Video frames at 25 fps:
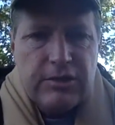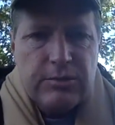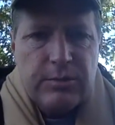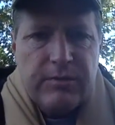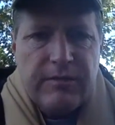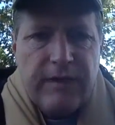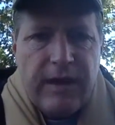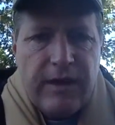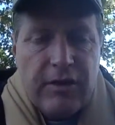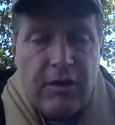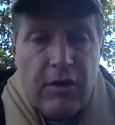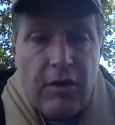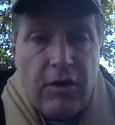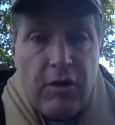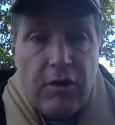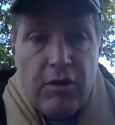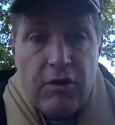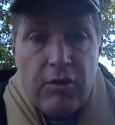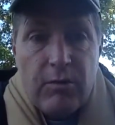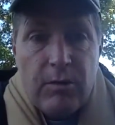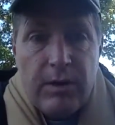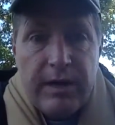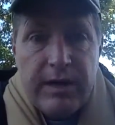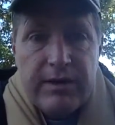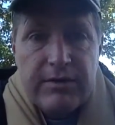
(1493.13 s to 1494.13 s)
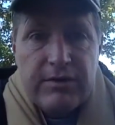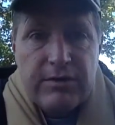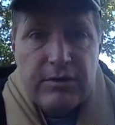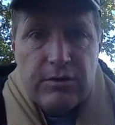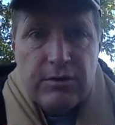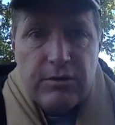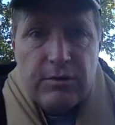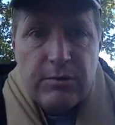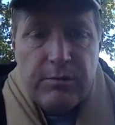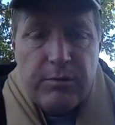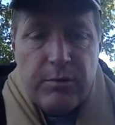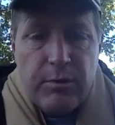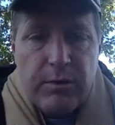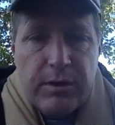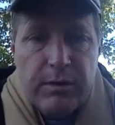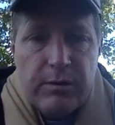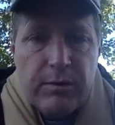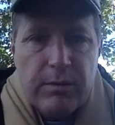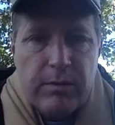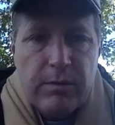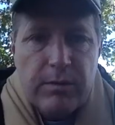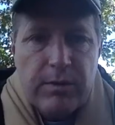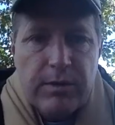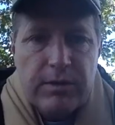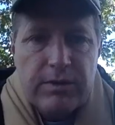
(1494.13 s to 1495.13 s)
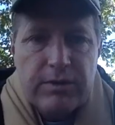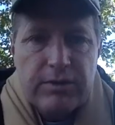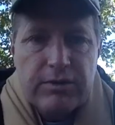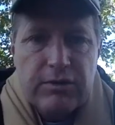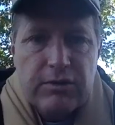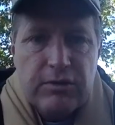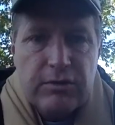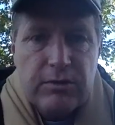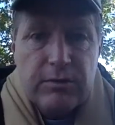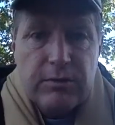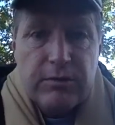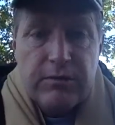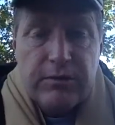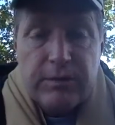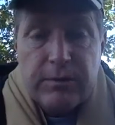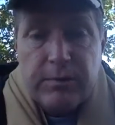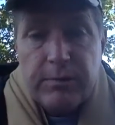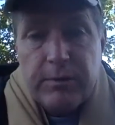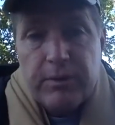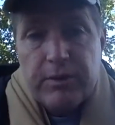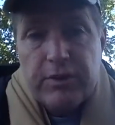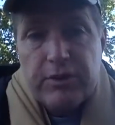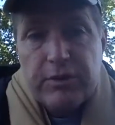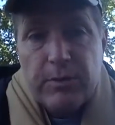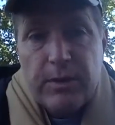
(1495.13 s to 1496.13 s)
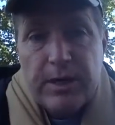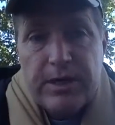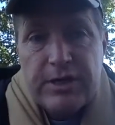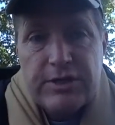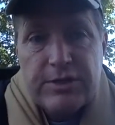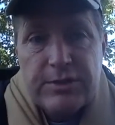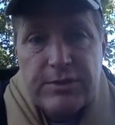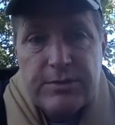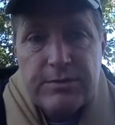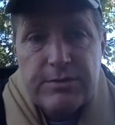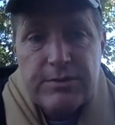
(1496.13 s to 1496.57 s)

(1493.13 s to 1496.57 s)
We've gotten all the way to the point where we're going to start to move into punctuation.